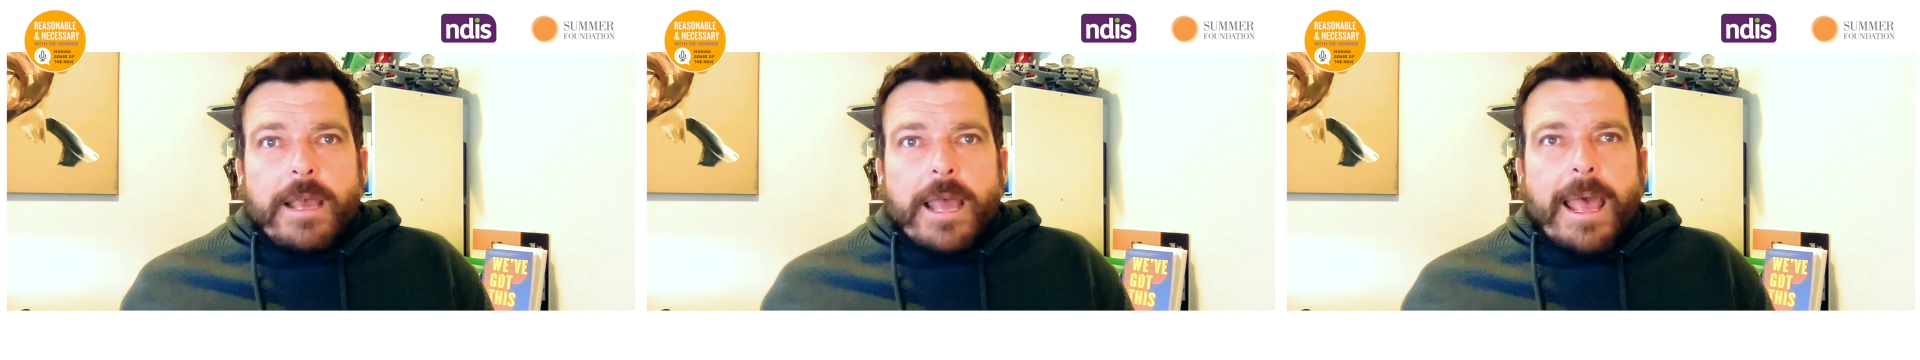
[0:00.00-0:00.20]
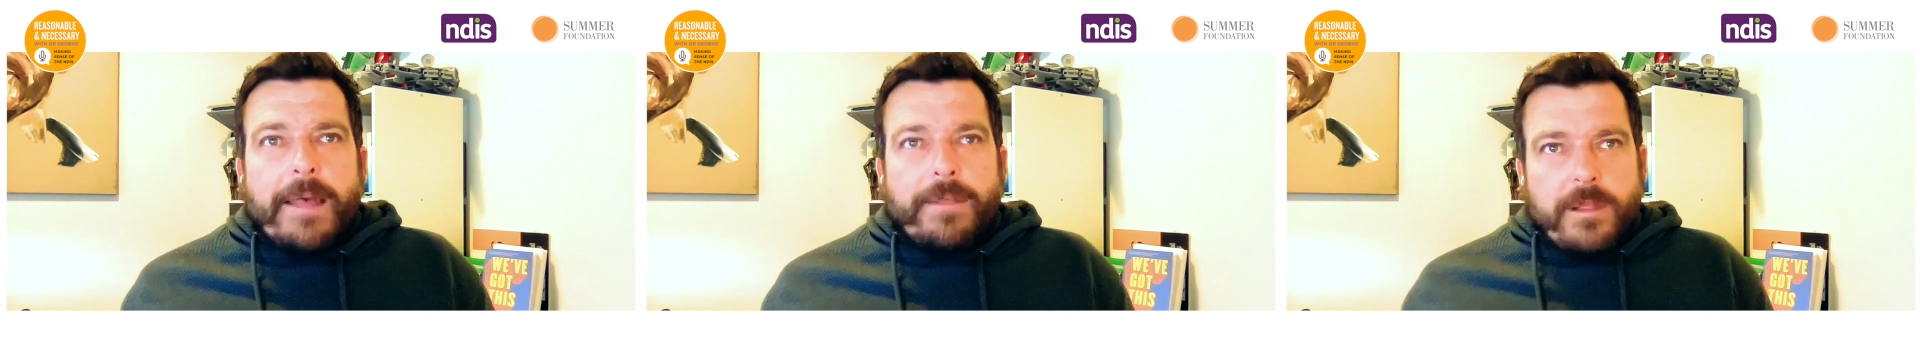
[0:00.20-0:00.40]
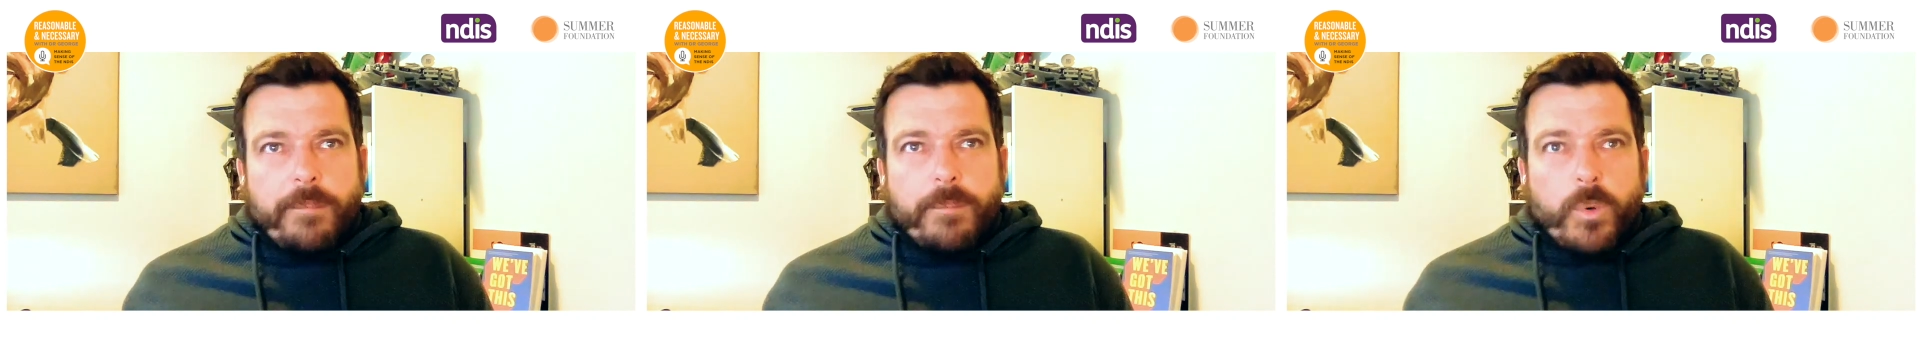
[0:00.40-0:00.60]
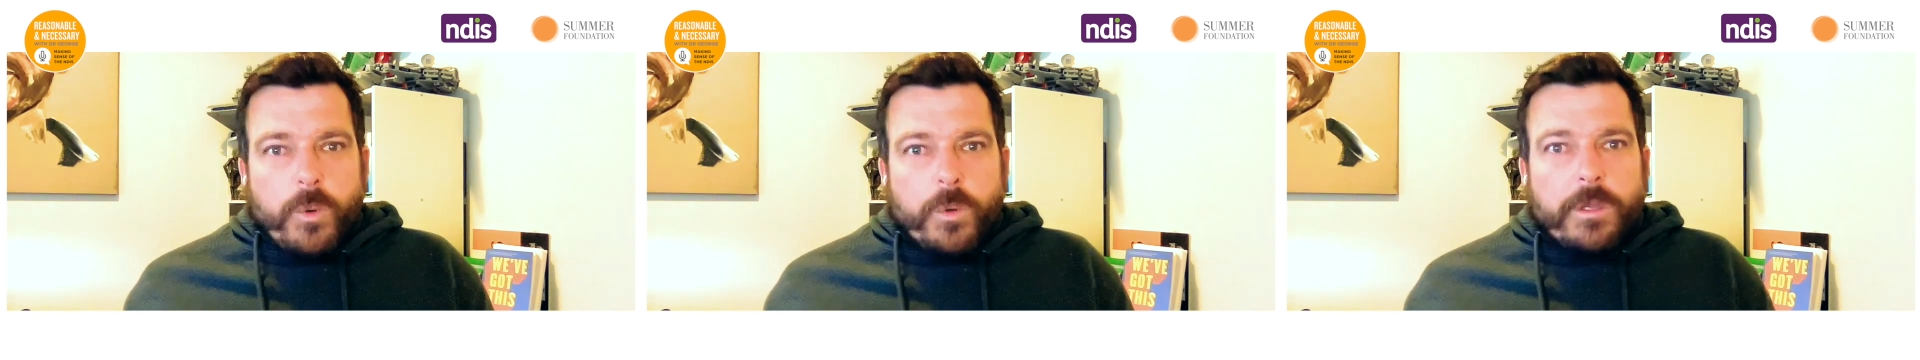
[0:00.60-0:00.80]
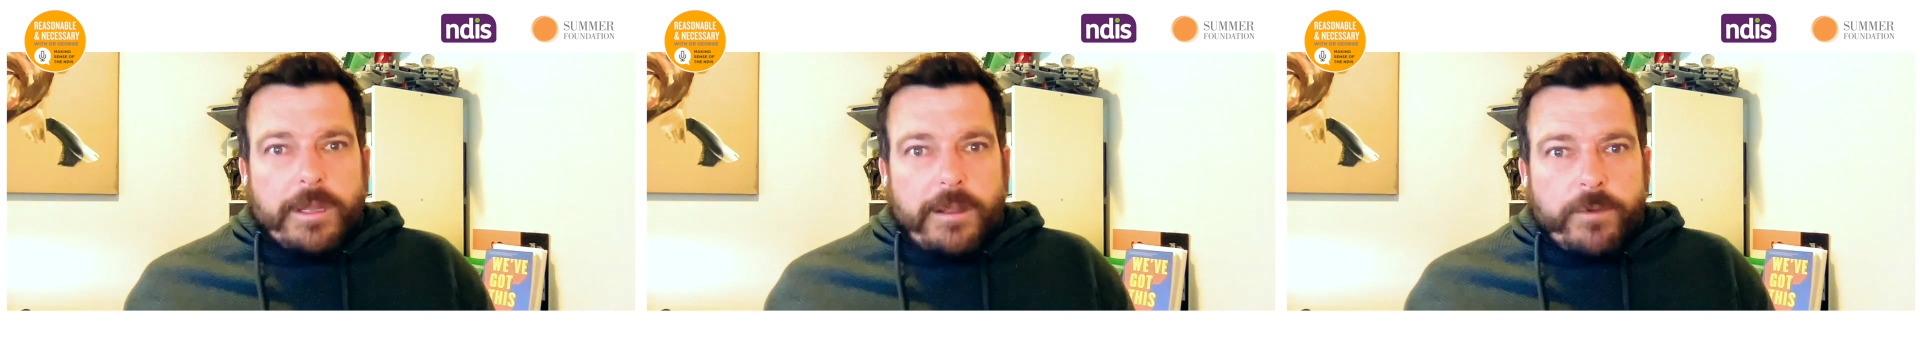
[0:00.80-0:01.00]
at the
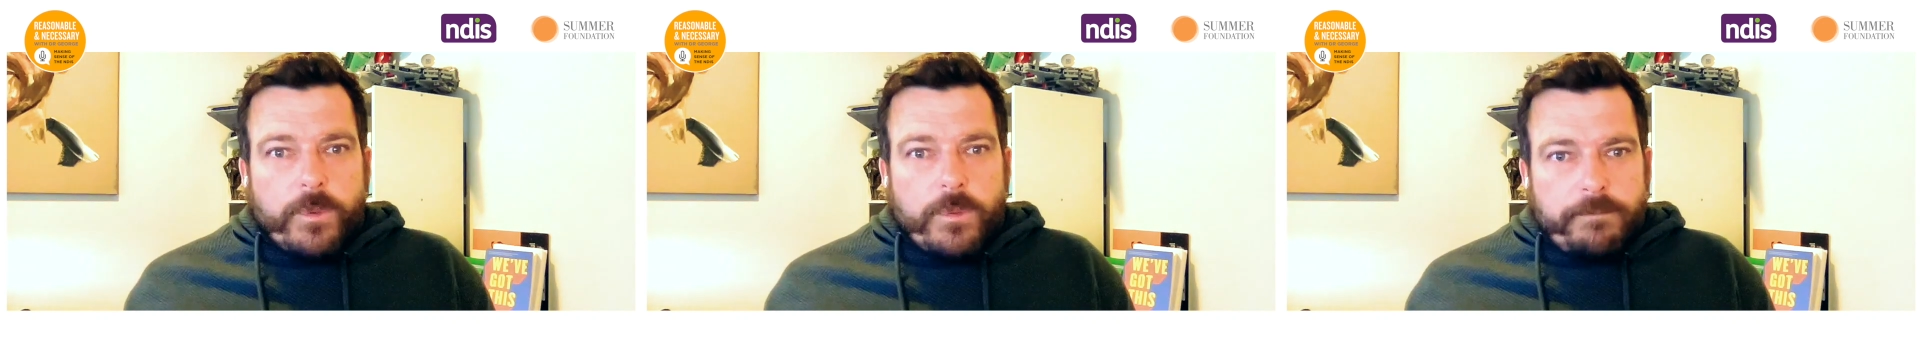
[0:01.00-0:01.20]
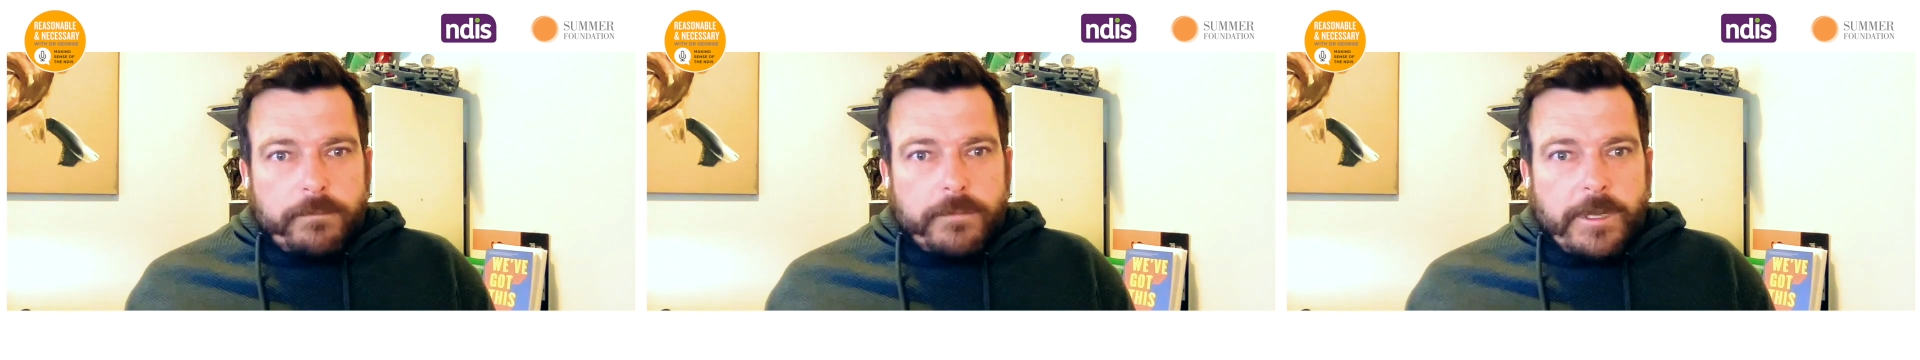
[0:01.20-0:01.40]
board level.